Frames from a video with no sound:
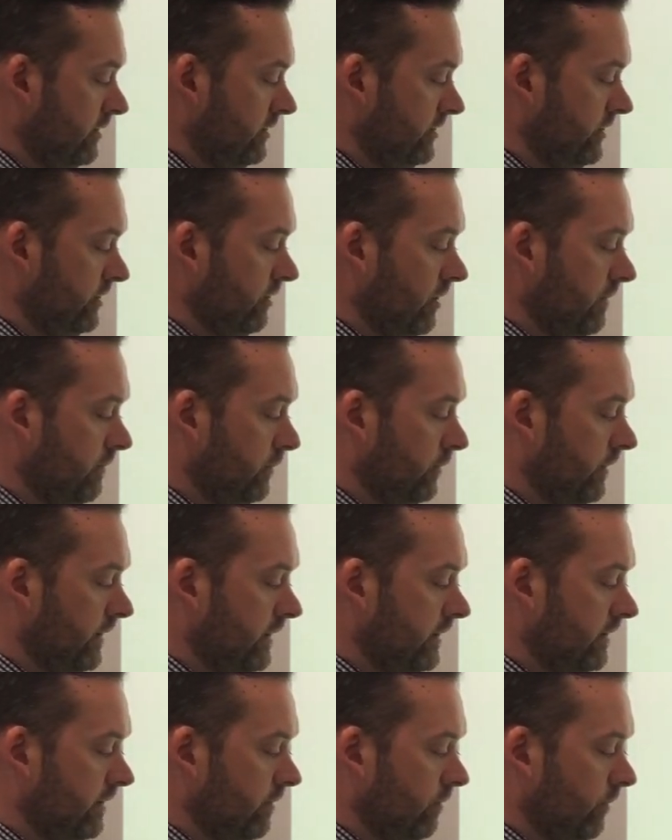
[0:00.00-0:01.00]

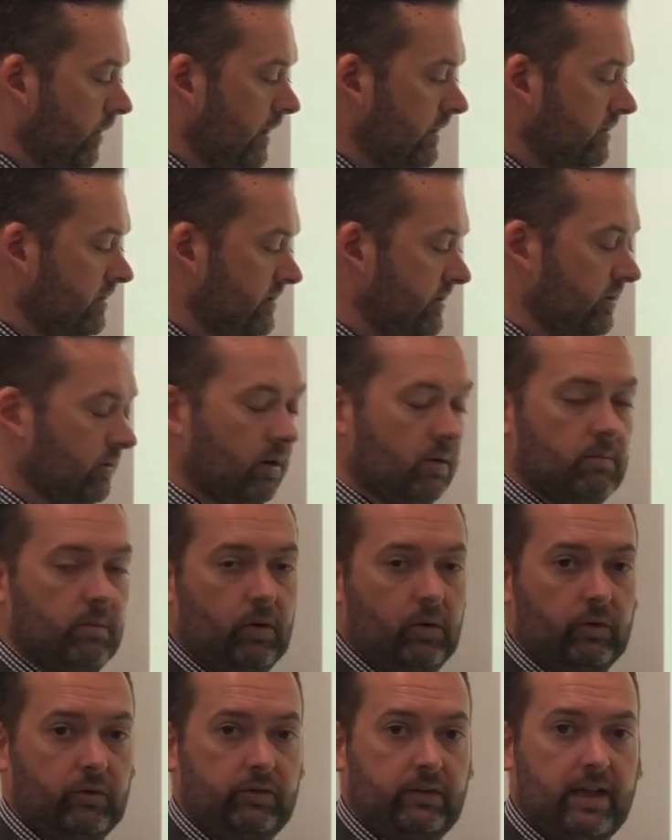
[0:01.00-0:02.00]
0.10
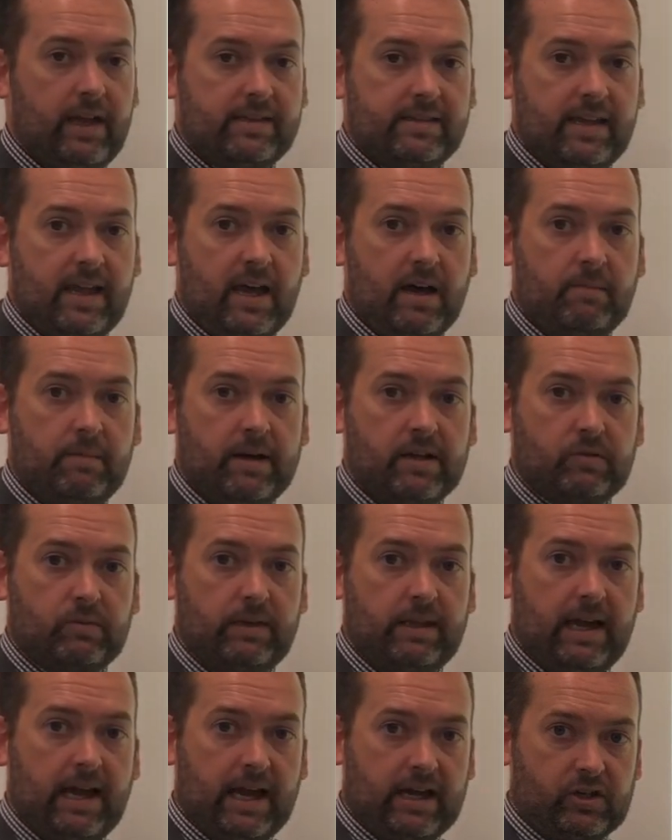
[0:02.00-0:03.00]
moles. That's how much
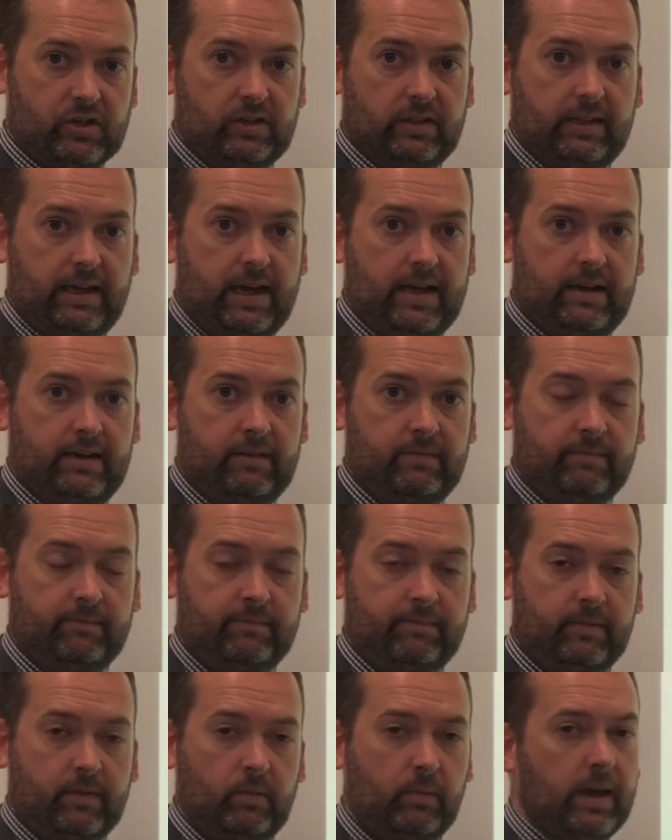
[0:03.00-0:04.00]
we actually added.
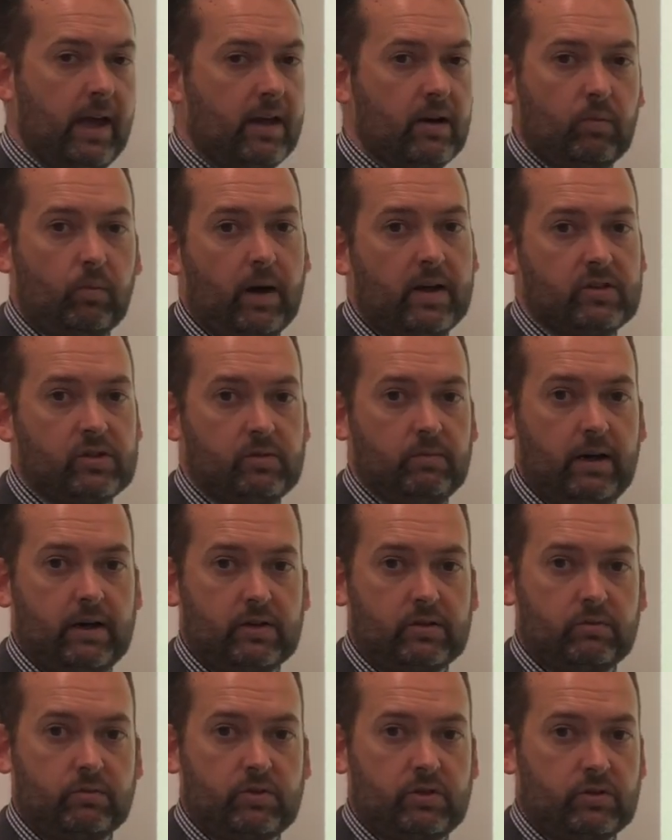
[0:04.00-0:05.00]
We added way too
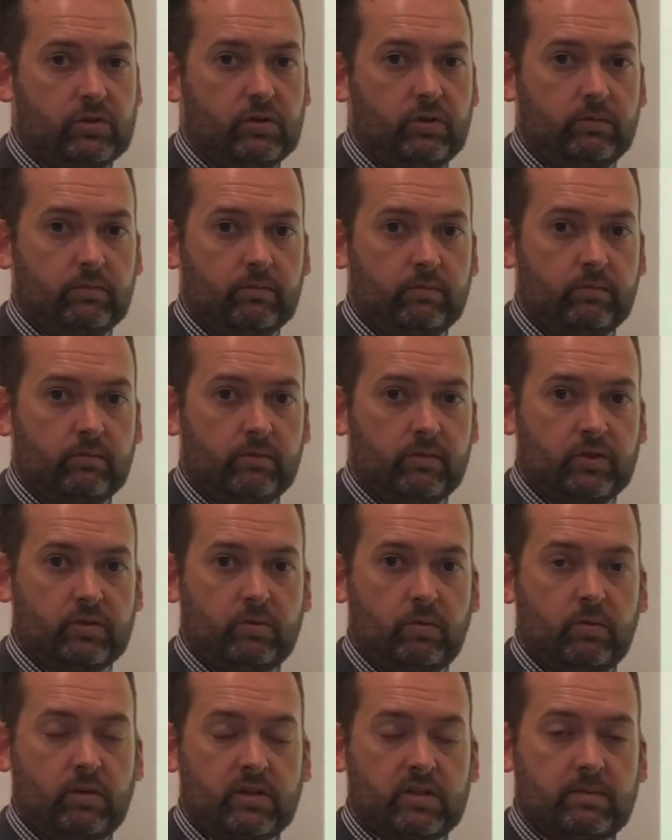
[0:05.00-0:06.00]
much, which is good, because
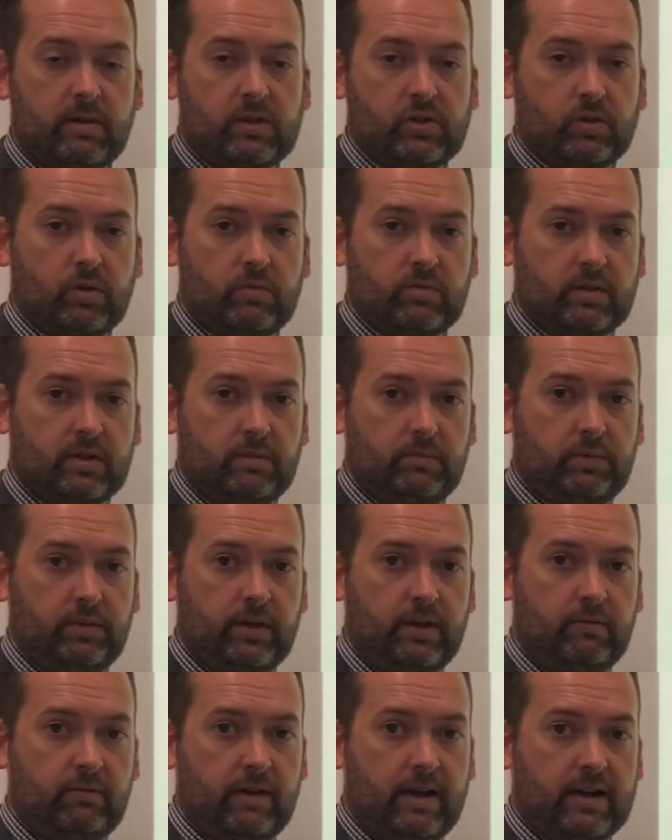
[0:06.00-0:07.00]
we wanted to make sure it was a
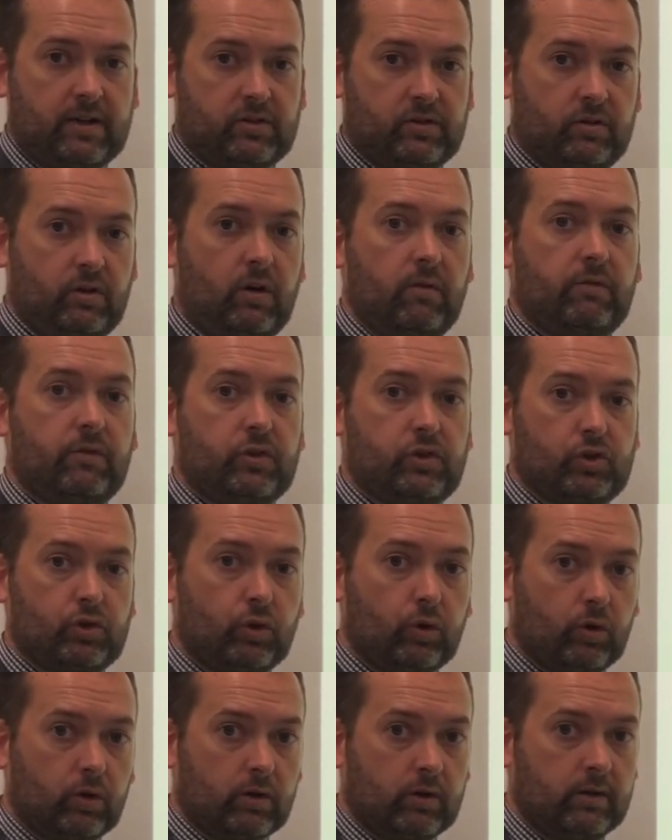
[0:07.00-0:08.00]
complete reaction of the
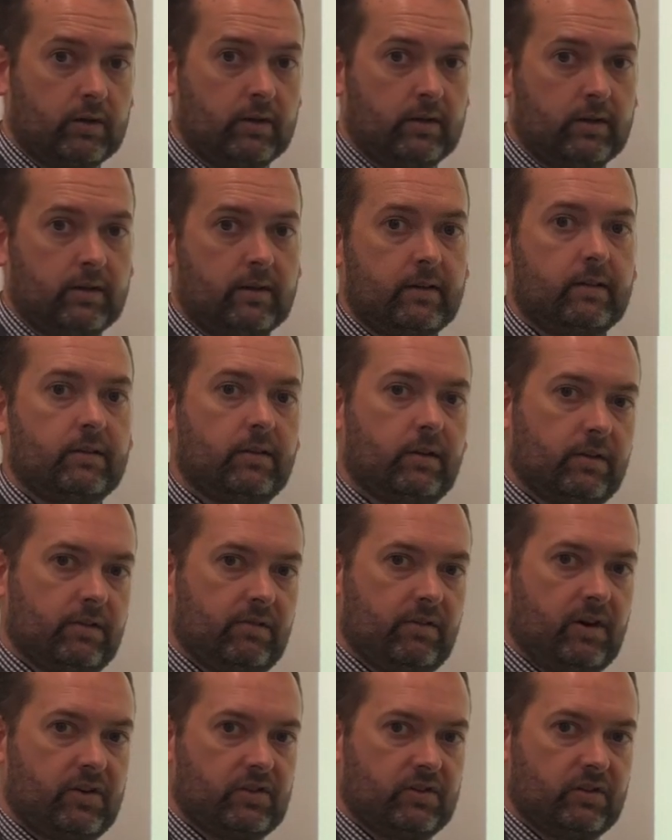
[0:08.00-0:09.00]
chalk, not of
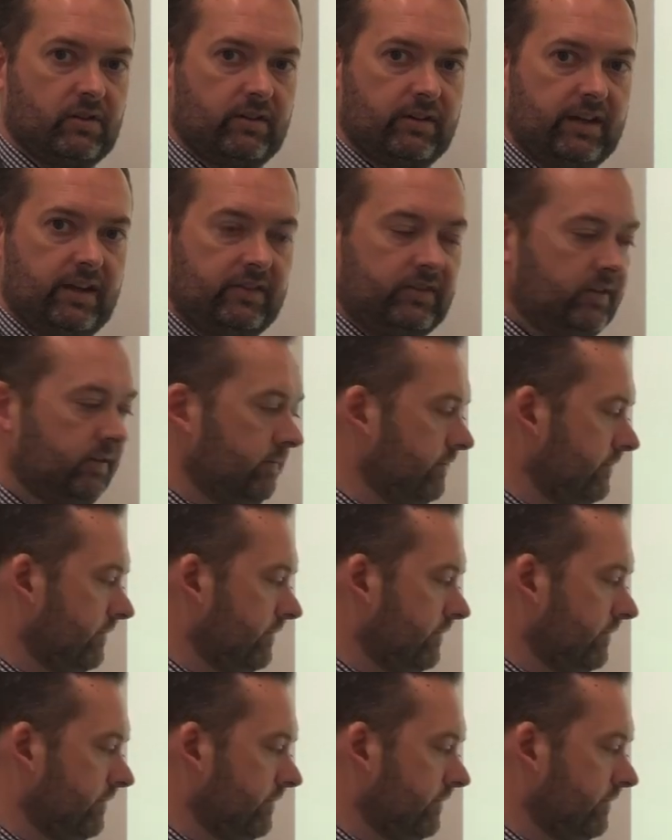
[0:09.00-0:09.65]
the hydrochloric acid.